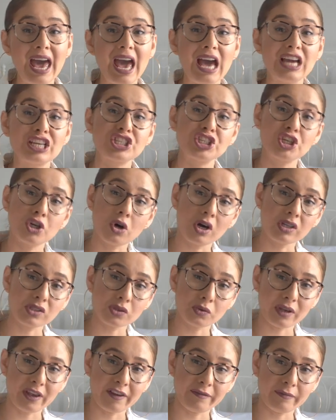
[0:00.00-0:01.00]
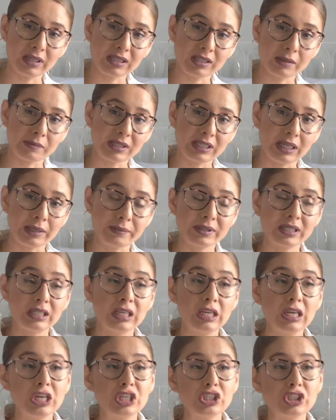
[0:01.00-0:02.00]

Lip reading: and she also gave me some tips.